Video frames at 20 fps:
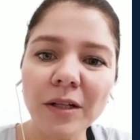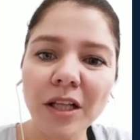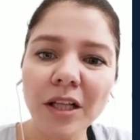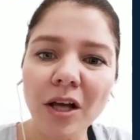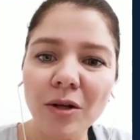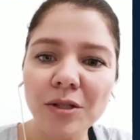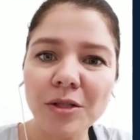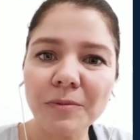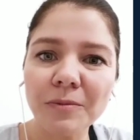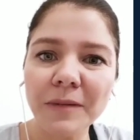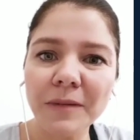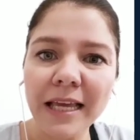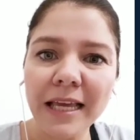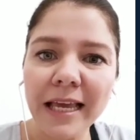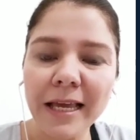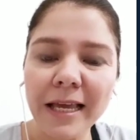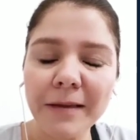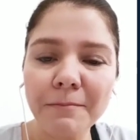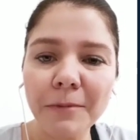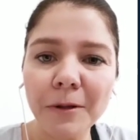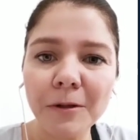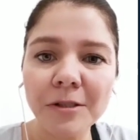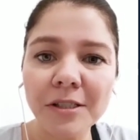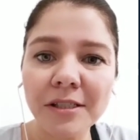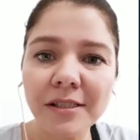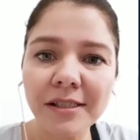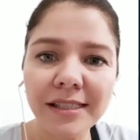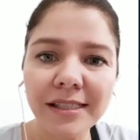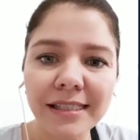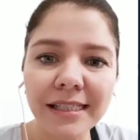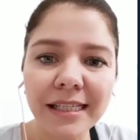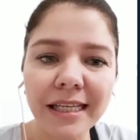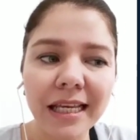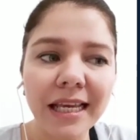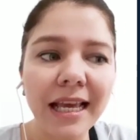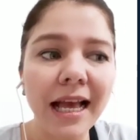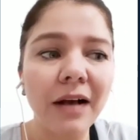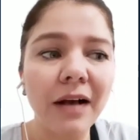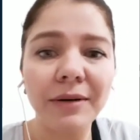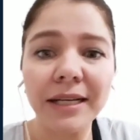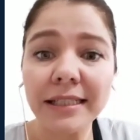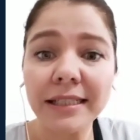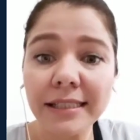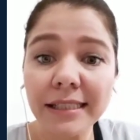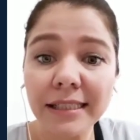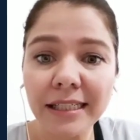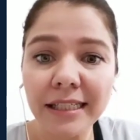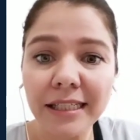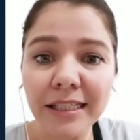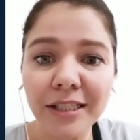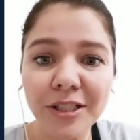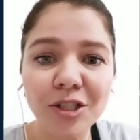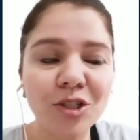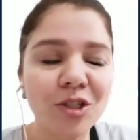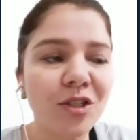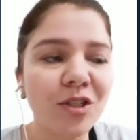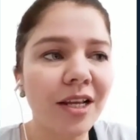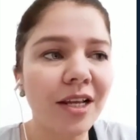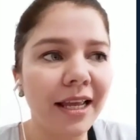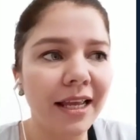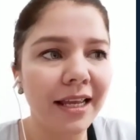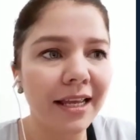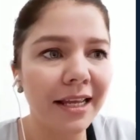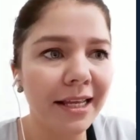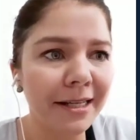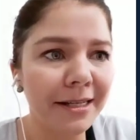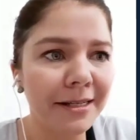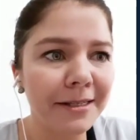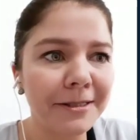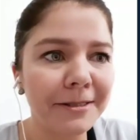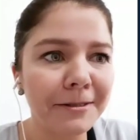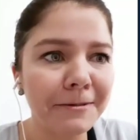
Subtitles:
also be able to see how I teach and